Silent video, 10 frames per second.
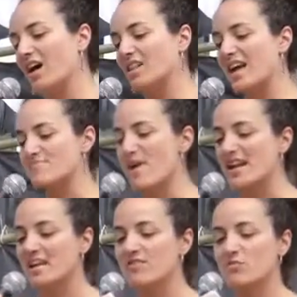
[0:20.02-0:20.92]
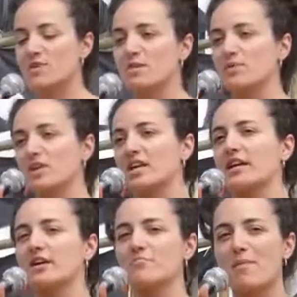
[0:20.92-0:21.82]
Like many of the people
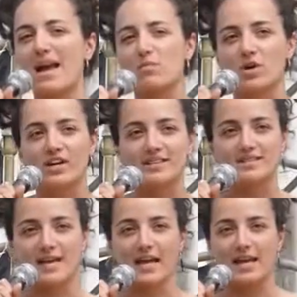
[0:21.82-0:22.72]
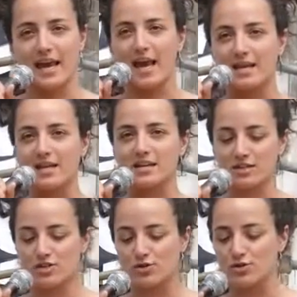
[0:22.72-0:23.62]
here, my work is dedicated
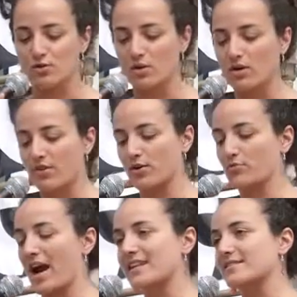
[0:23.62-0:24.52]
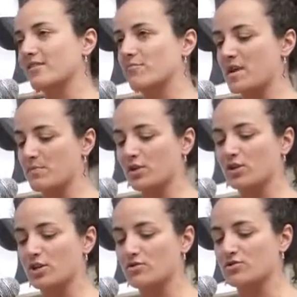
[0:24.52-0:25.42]
to the rights of people
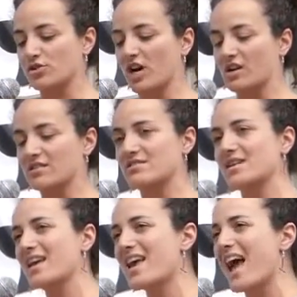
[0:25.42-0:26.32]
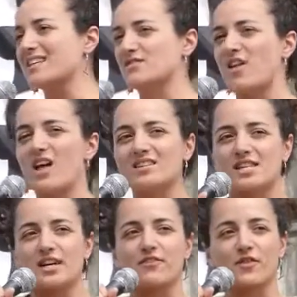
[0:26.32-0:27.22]
who use drugs. As a
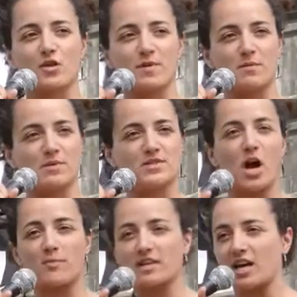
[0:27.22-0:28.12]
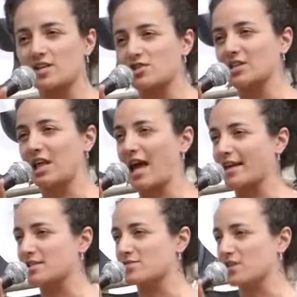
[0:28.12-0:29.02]
volunteer for the People's Harm Reduction
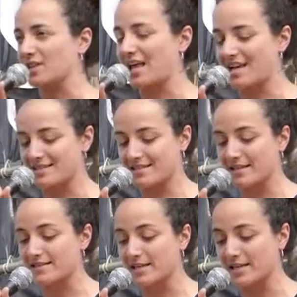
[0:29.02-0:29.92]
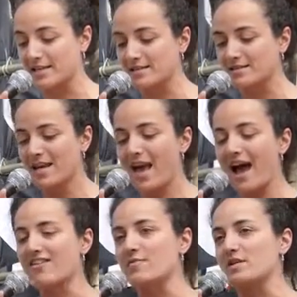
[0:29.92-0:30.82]
Alliance for the last 6 years,
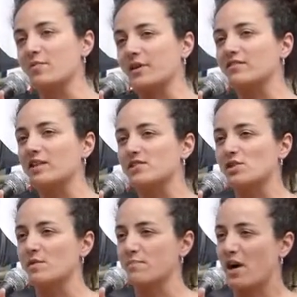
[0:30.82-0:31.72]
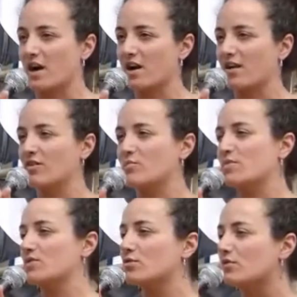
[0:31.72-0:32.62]
I've been privileged to be part of a
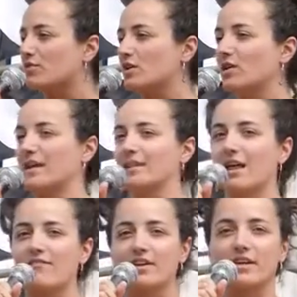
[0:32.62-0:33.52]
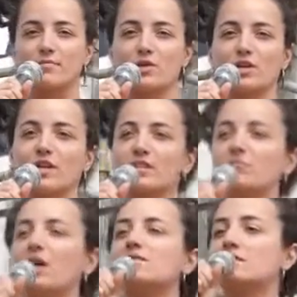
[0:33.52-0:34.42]
beautiful and loving community, the
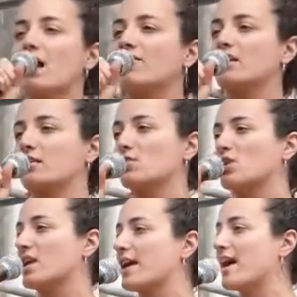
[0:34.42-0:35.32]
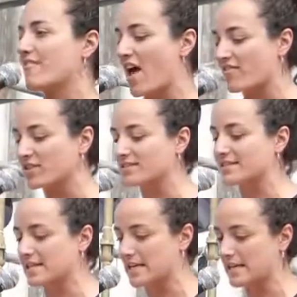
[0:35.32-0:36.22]
most loving community I've ever
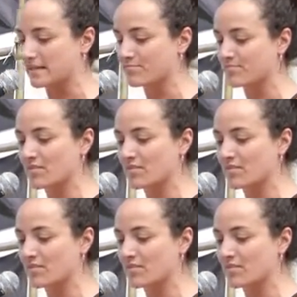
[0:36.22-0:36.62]
seen.